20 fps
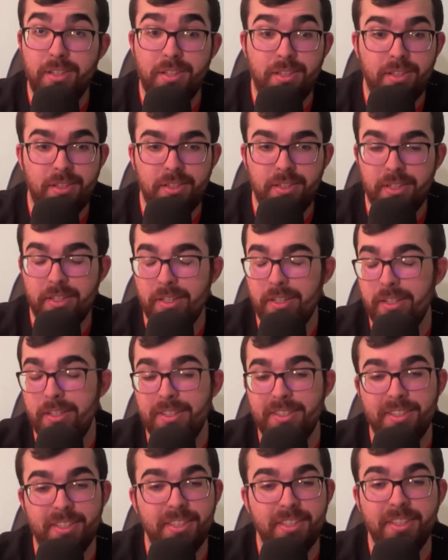
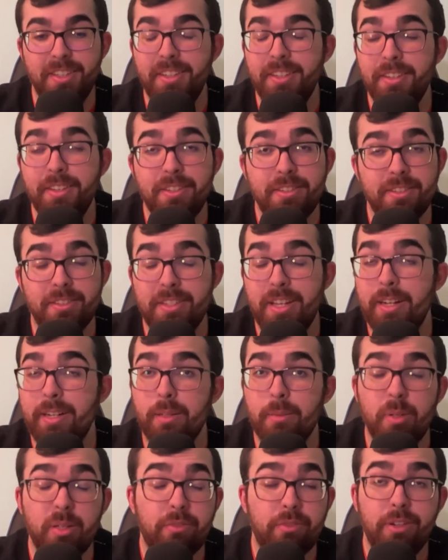This is not going
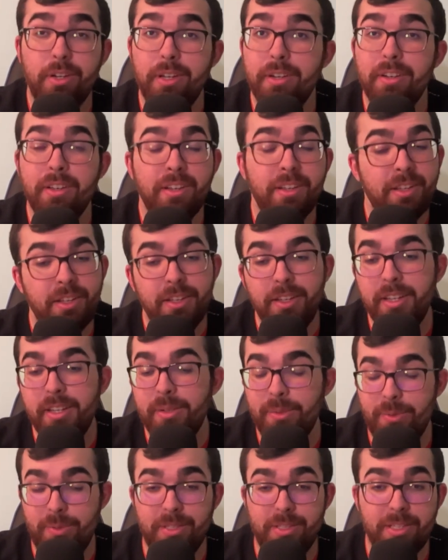to be fun. It
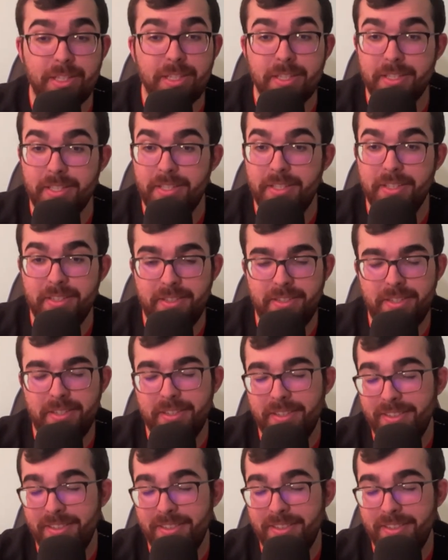really isn't.